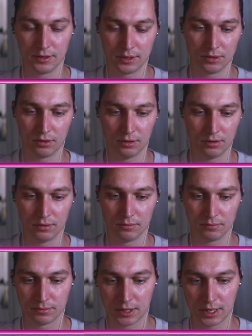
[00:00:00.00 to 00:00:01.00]
all
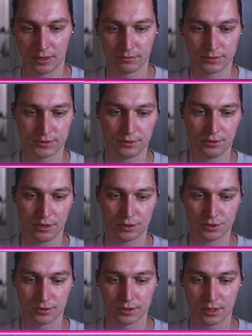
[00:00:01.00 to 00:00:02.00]
kind of
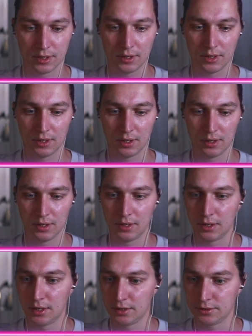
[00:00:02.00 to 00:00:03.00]
situations.
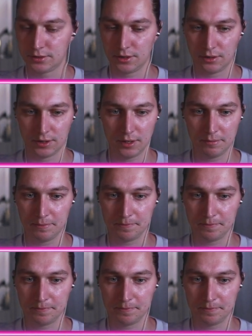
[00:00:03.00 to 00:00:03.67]
So